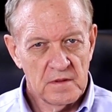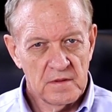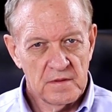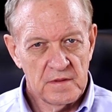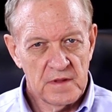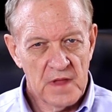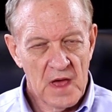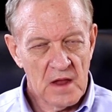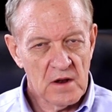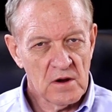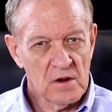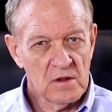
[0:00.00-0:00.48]

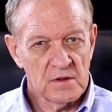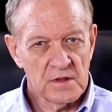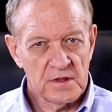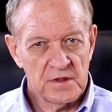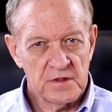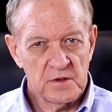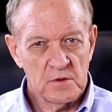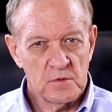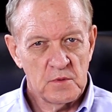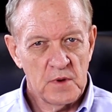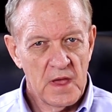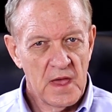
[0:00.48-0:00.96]
Not only
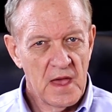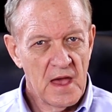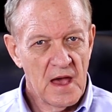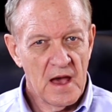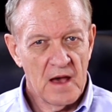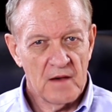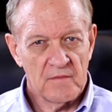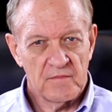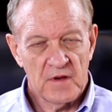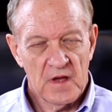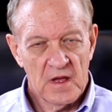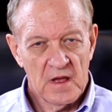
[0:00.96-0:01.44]
do we
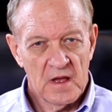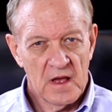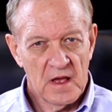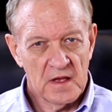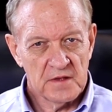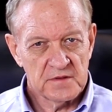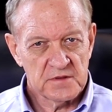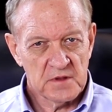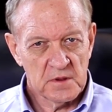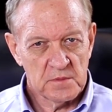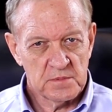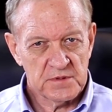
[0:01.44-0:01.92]
have a
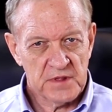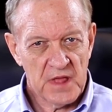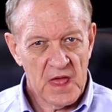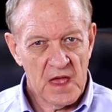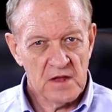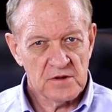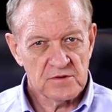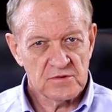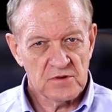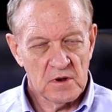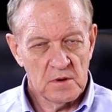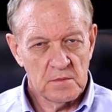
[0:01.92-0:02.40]

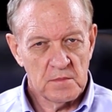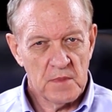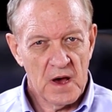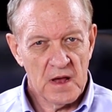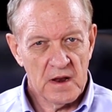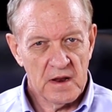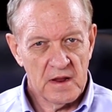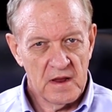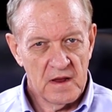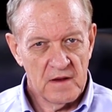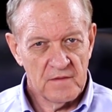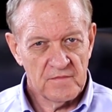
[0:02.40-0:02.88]
substantial
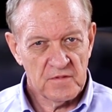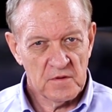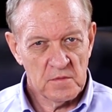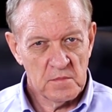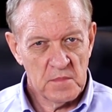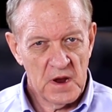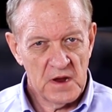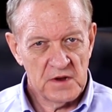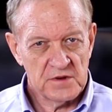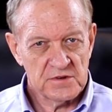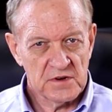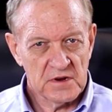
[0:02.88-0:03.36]
amount of
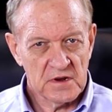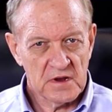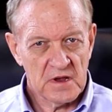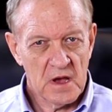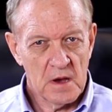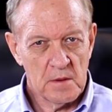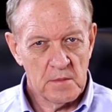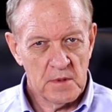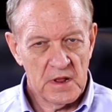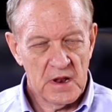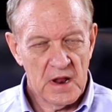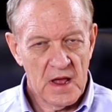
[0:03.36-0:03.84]
information
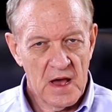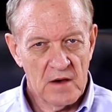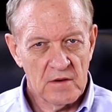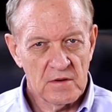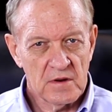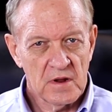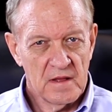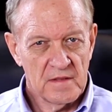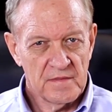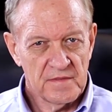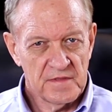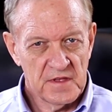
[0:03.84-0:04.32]
coming
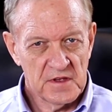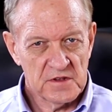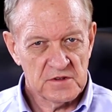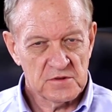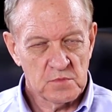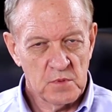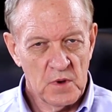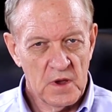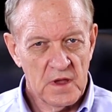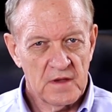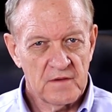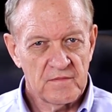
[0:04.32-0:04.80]
out
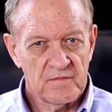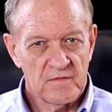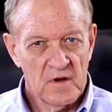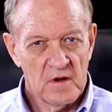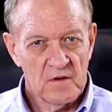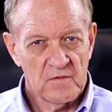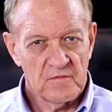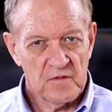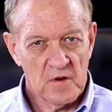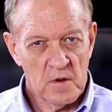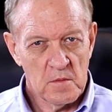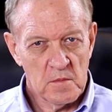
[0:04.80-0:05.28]
this week
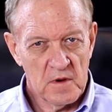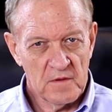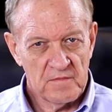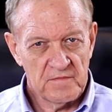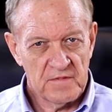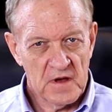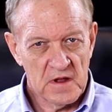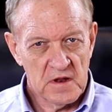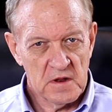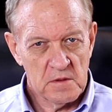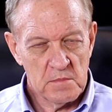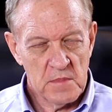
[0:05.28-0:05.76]
from a
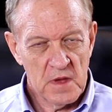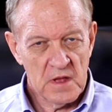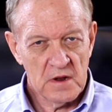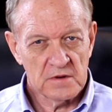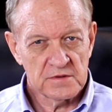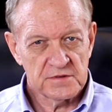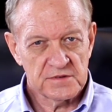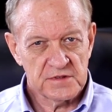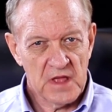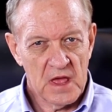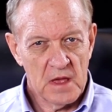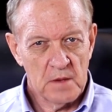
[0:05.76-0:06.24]

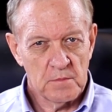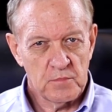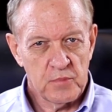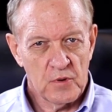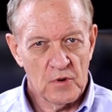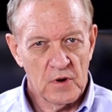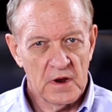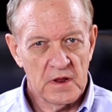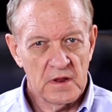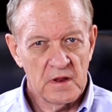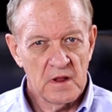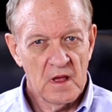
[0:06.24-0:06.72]
fundamental
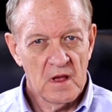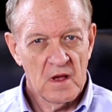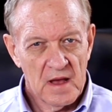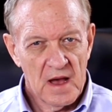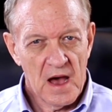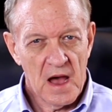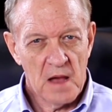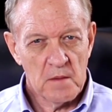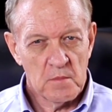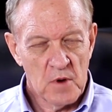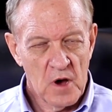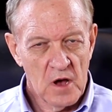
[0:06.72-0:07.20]
standpoint.
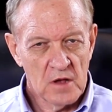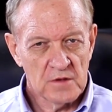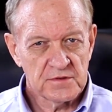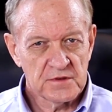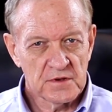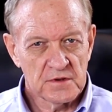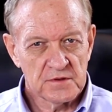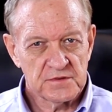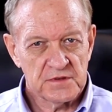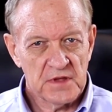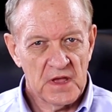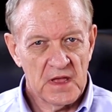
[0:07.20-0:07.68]
I'm
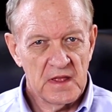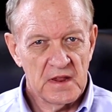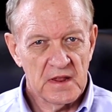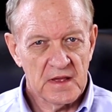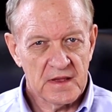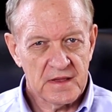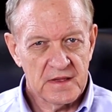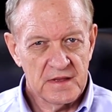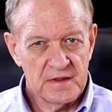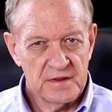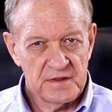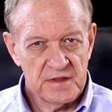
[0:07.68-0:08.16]
also seeing a
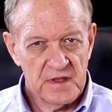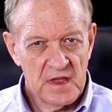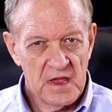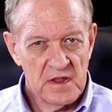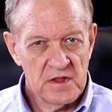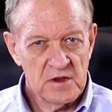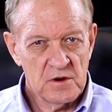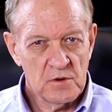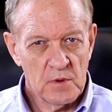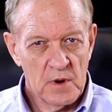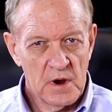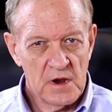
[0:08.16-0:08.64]

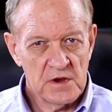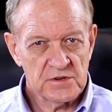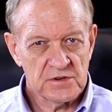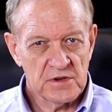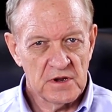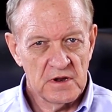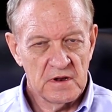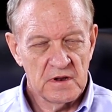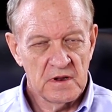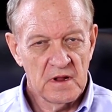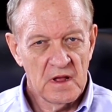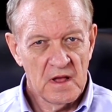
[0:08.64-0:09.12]

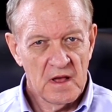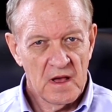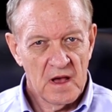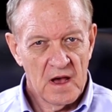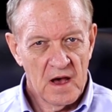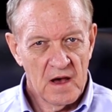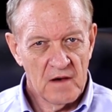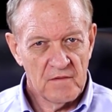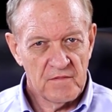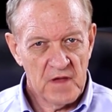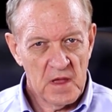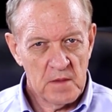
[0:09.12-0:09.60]
continuation
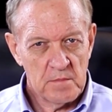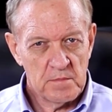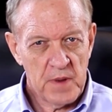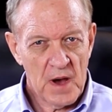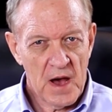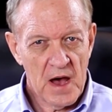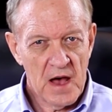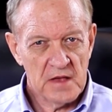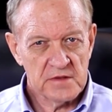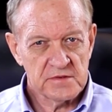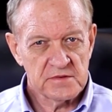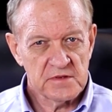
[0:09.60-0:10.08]
of a
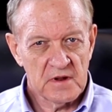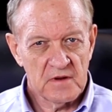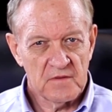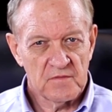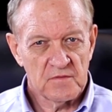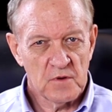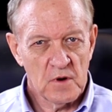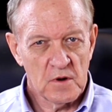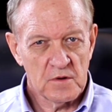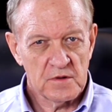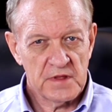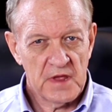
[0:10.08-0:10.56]
positive
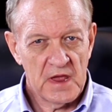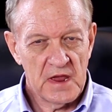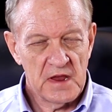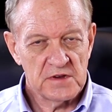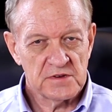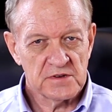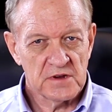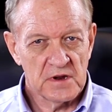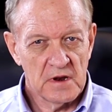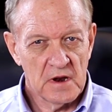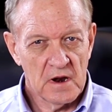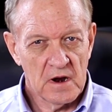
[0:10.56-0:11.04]

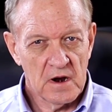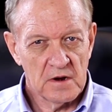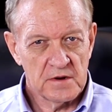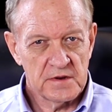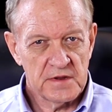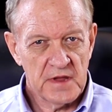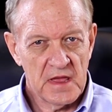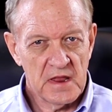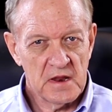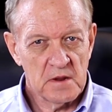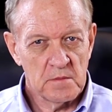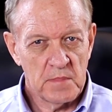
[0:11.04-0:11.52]
rotation in our
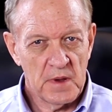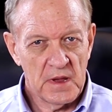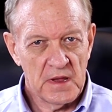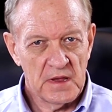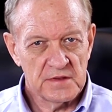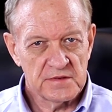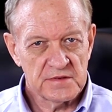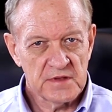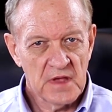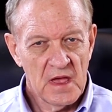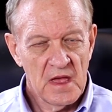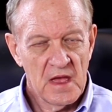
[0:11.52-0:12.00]

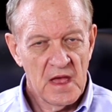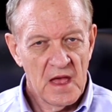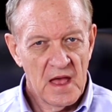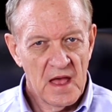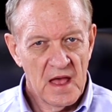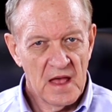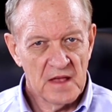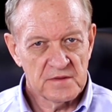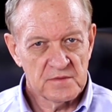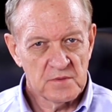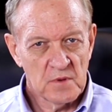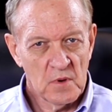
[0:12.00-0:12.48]
database
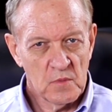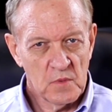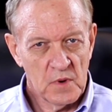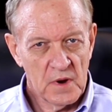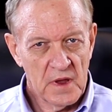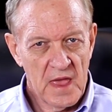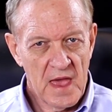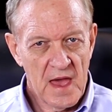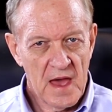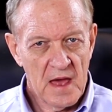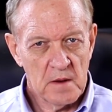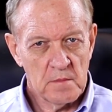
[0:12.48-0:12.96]
as we
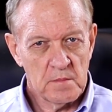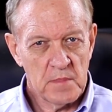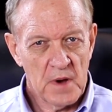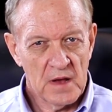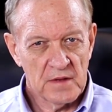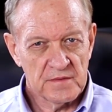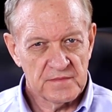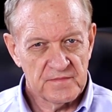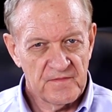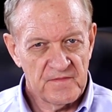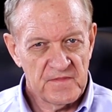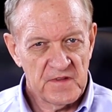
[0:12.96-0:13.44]
had
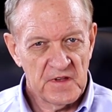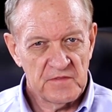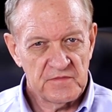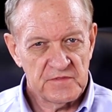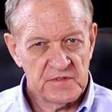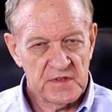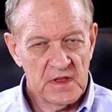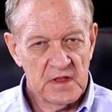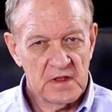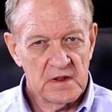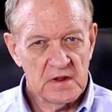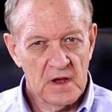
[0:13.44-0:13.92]
about
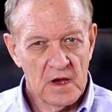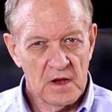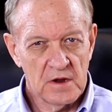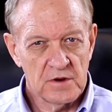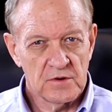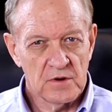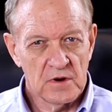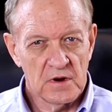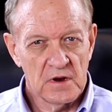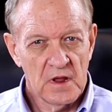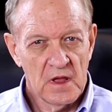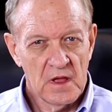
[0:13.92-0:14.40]

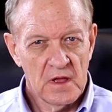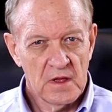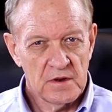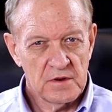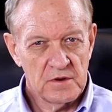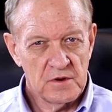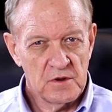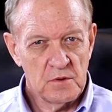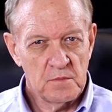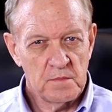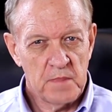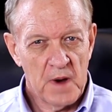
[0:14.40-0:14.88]
1,500
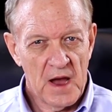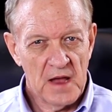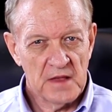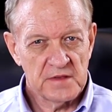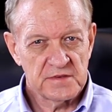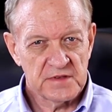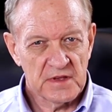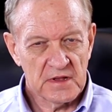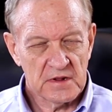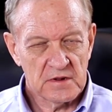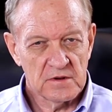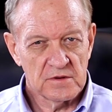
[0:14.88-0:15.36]
new buy
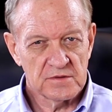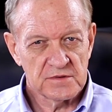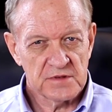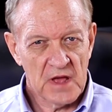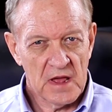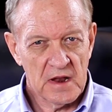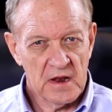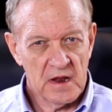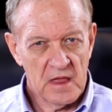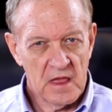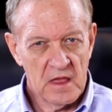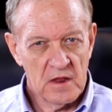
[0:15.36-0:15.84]
signals
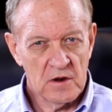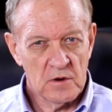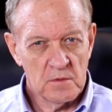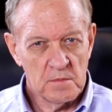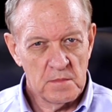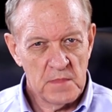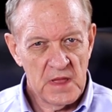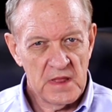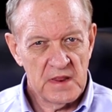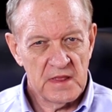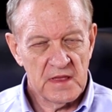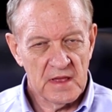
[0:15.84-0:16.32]
on an
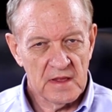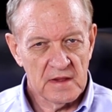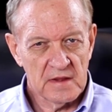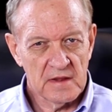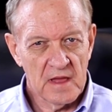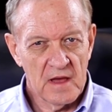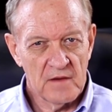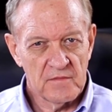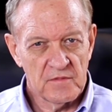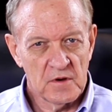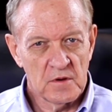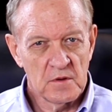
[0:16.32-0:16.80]
intermediate
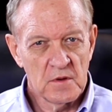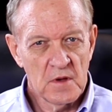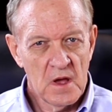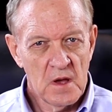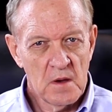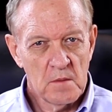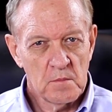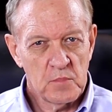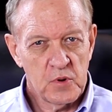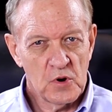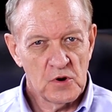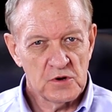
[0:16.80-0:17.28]
level,
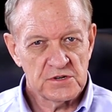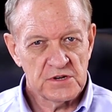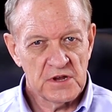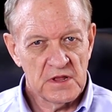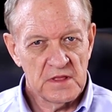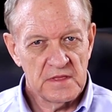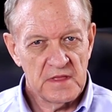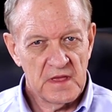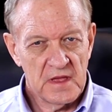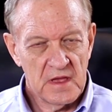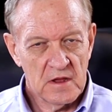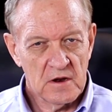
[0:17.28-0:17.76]

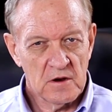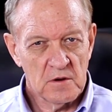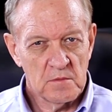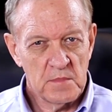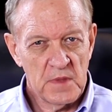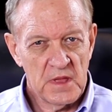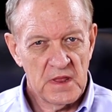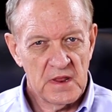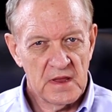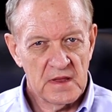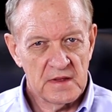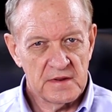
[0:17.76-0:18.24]
pushing the
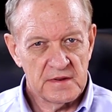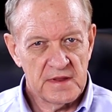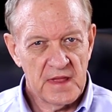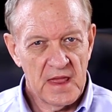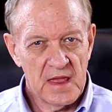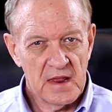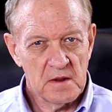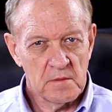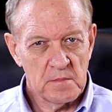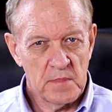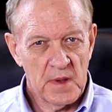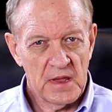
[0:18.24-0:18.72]
intermediate
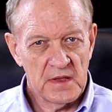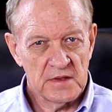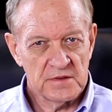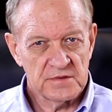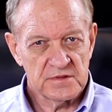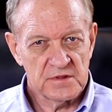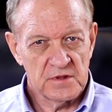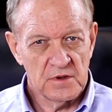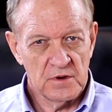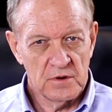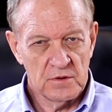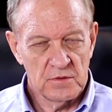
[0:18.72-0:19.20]
database
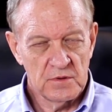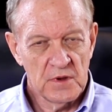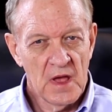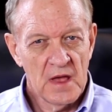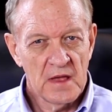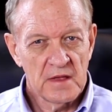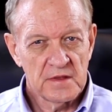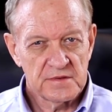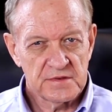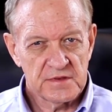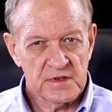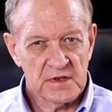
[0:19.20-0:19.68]
to
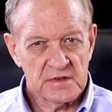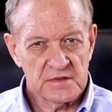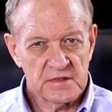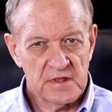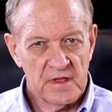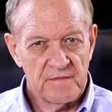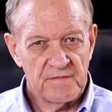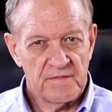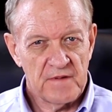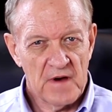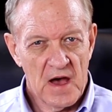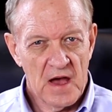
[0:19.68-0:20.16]

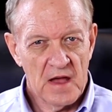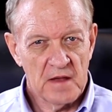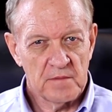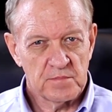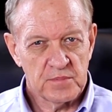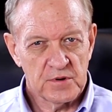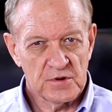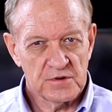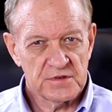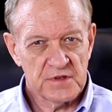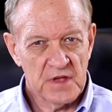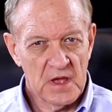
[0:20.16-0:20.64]

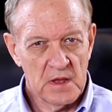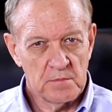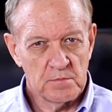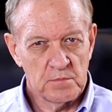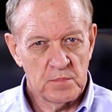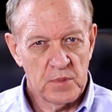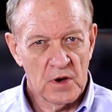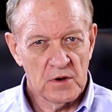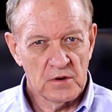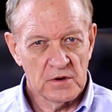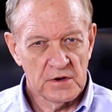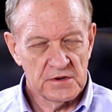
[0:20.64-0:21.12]
65%
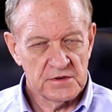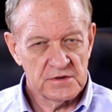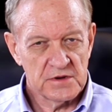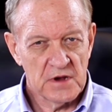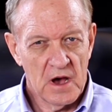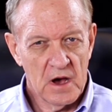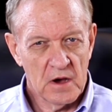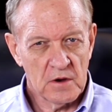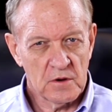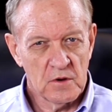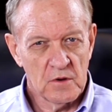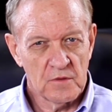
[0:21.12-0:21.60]
bullish.
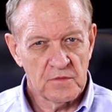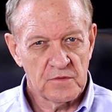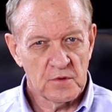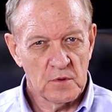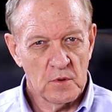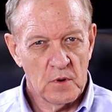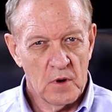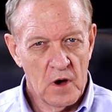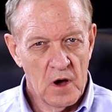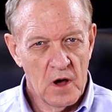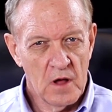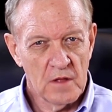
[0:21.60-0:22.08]
I'll go
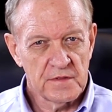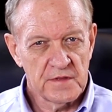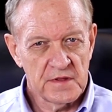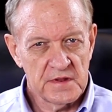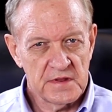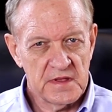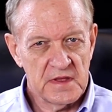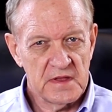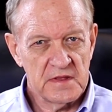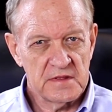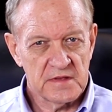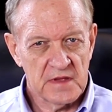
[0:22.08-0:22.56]
through all the
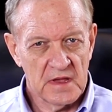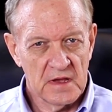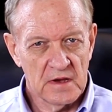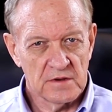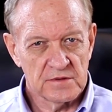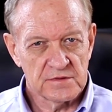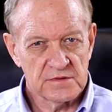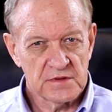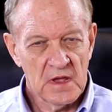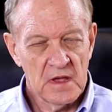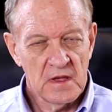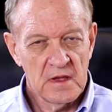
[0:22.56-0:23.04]

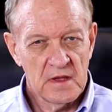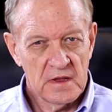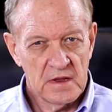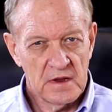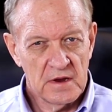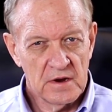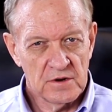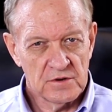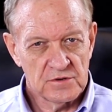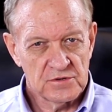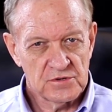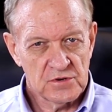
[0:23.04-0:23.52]
details
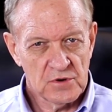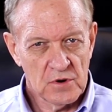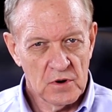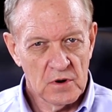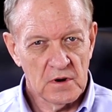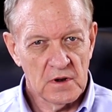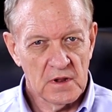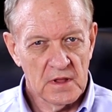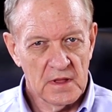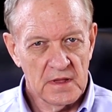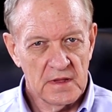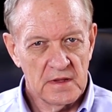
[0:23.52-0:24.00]
here
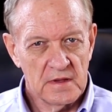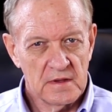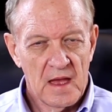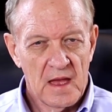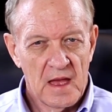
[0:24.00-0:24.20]
shortly.